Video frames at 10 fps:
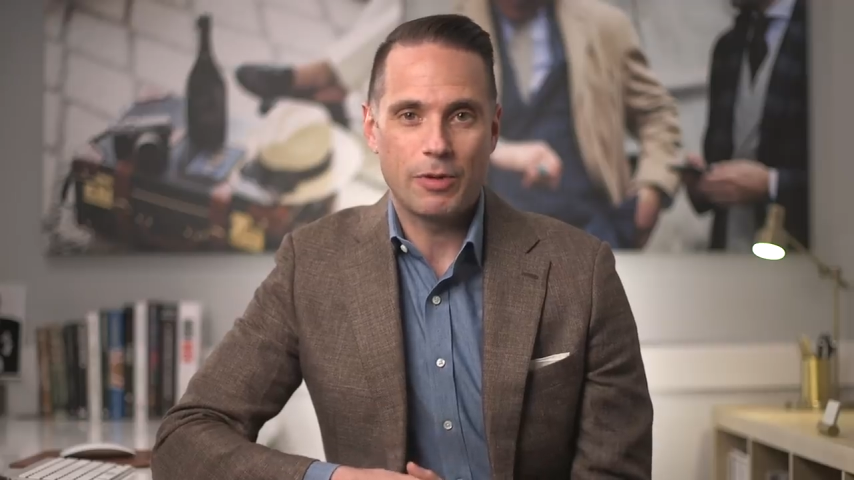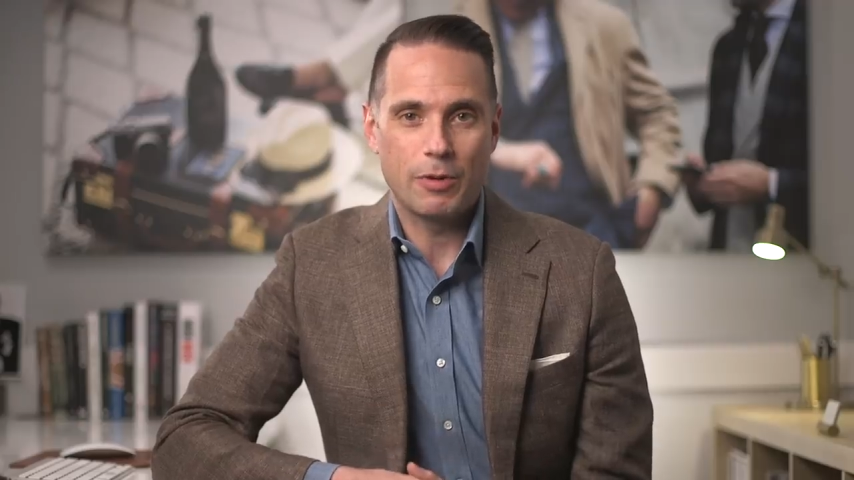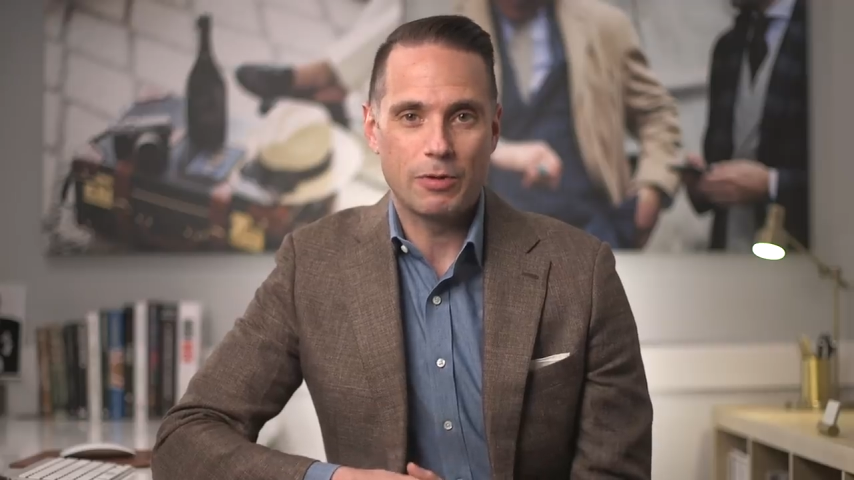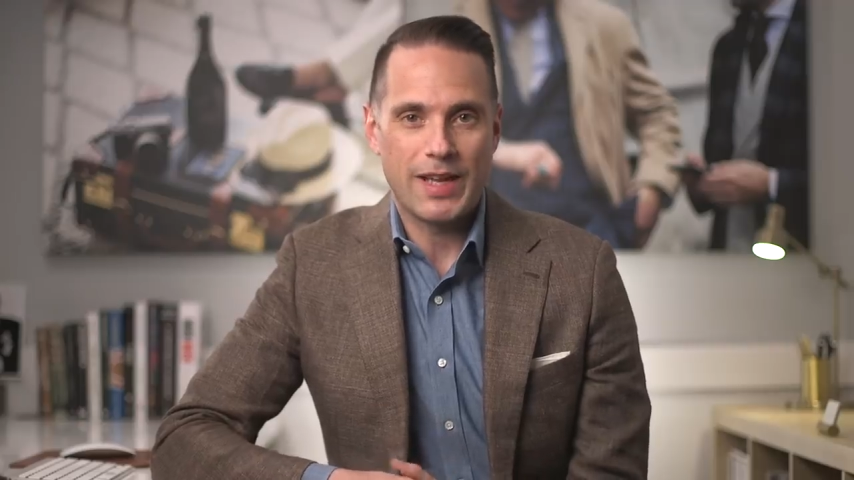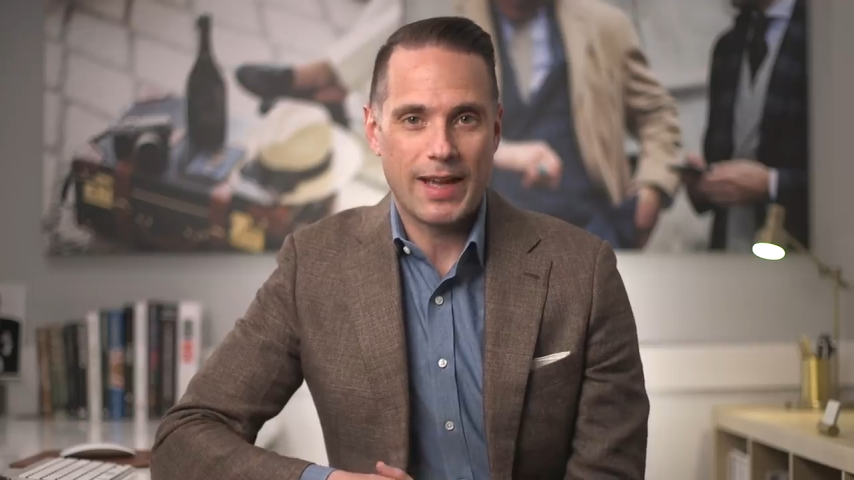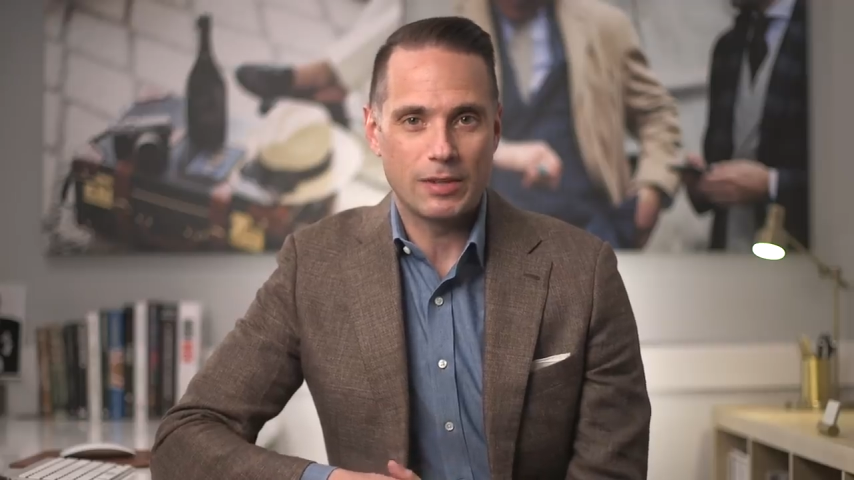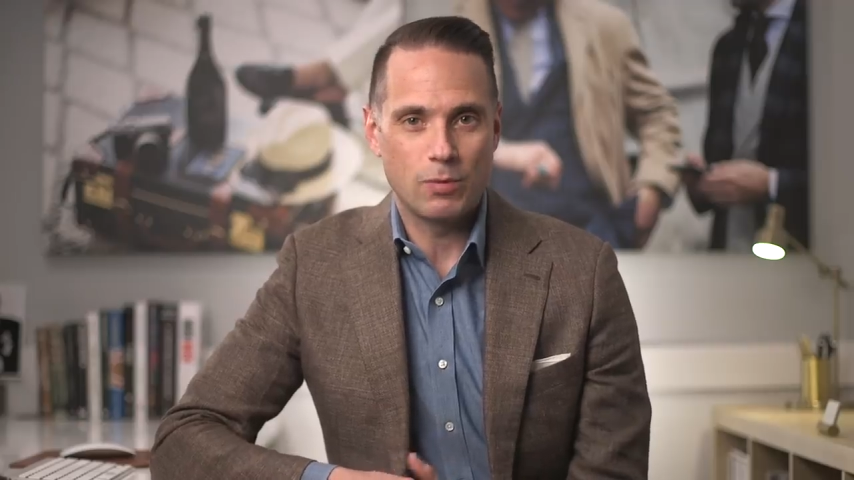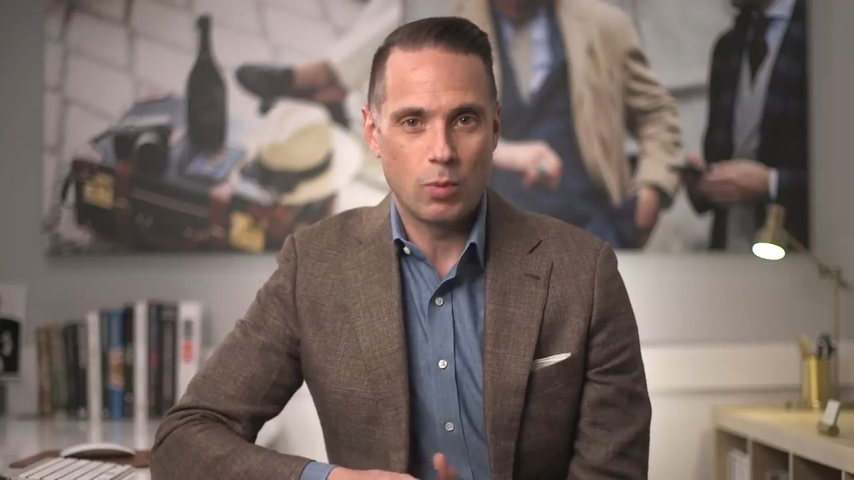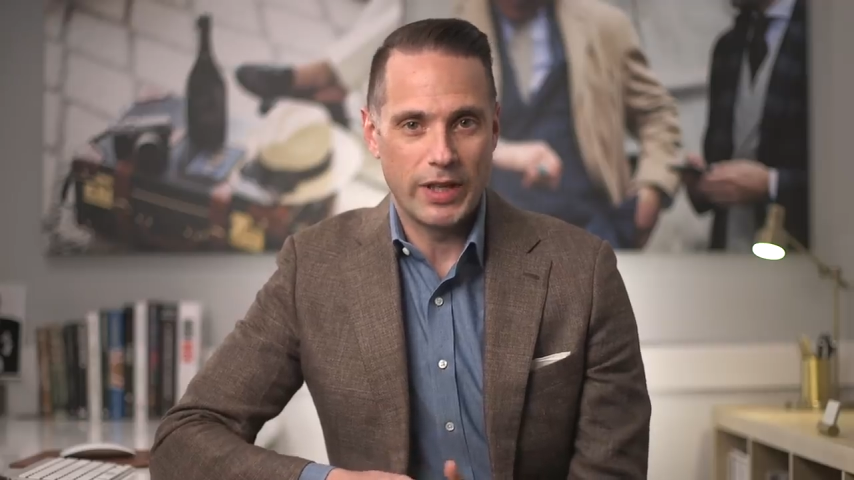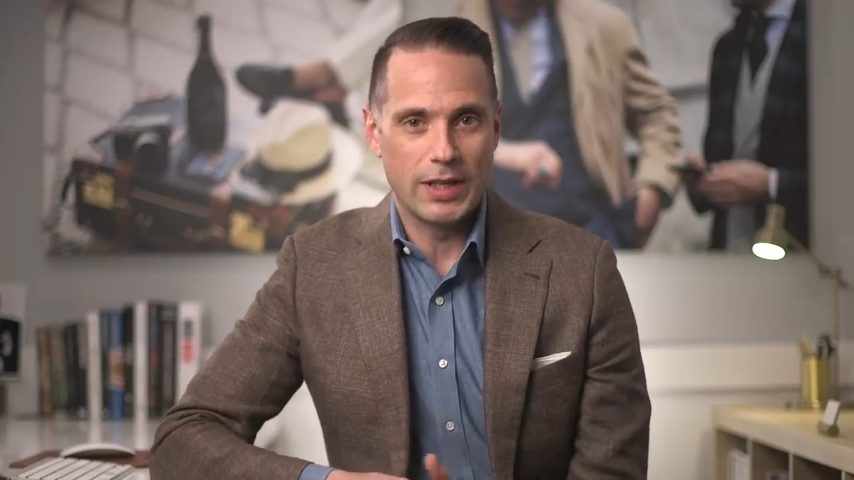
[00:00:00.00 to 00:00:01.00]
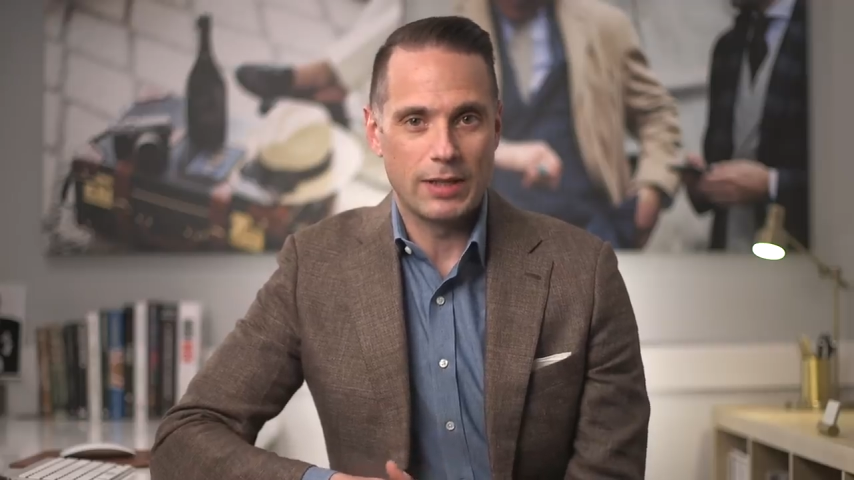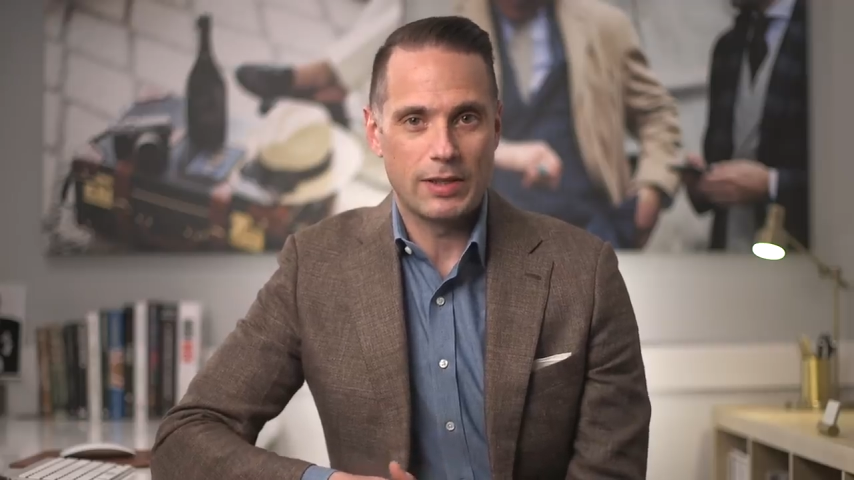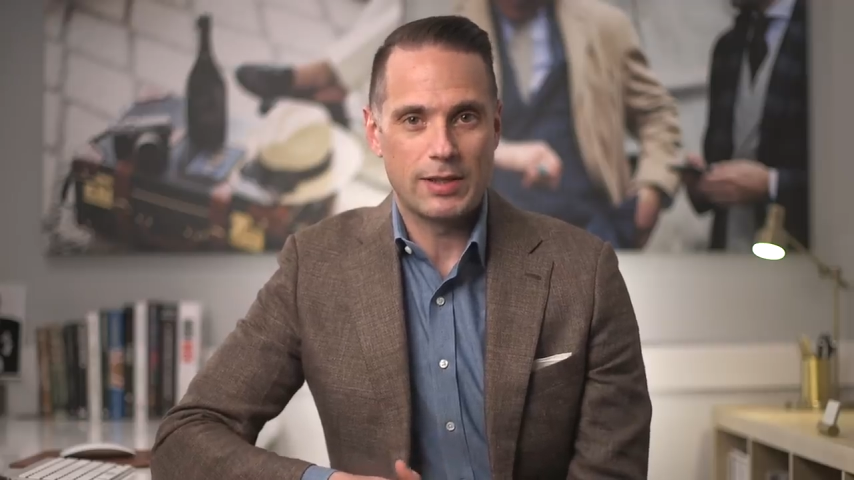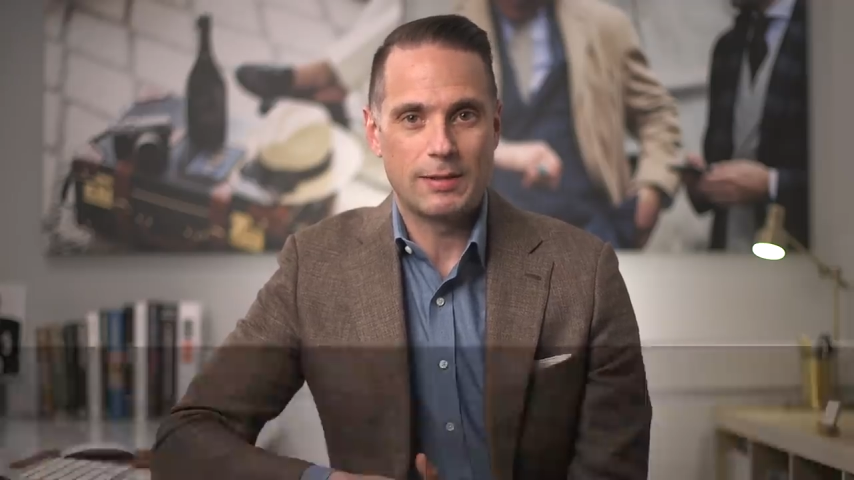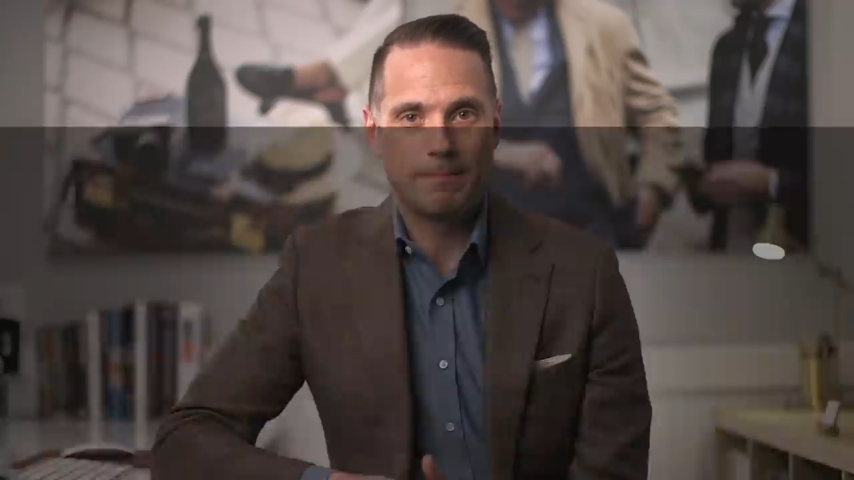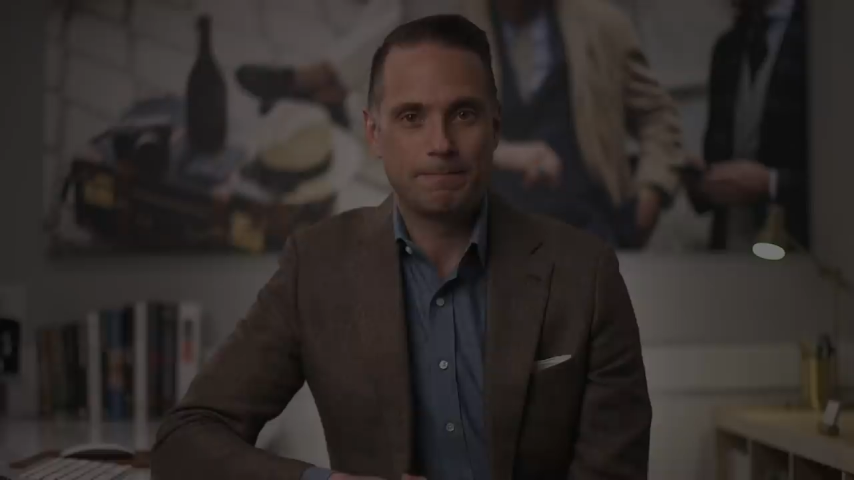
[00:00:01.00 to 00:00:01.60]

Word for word: those as wins.